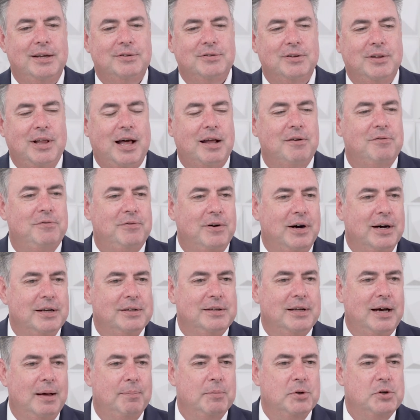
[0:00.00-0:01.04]
It's a lot of
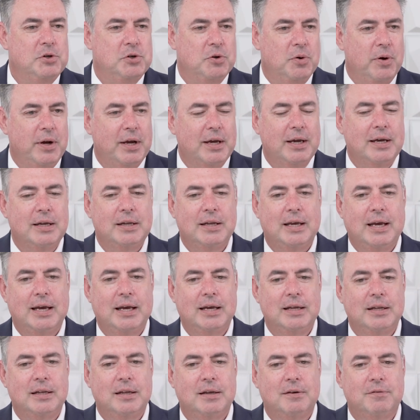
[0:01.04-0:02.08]
fun. I'm enjoying it,
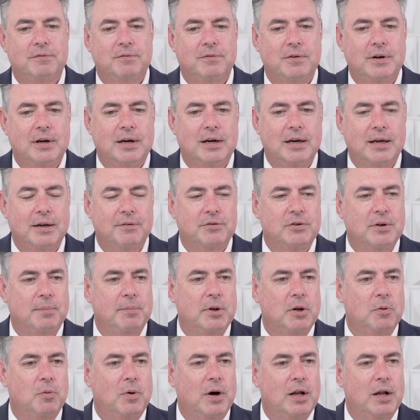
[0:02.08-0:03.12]
and if
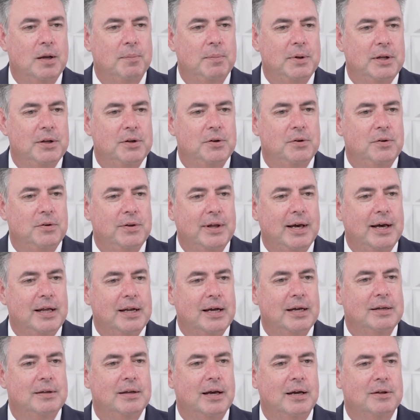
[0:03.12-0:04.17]
somebody wanted me to do that,
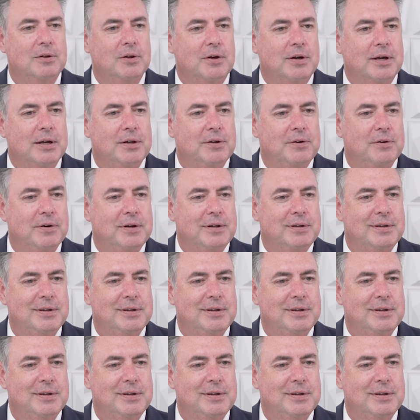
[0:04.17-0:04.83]
I'd look into it.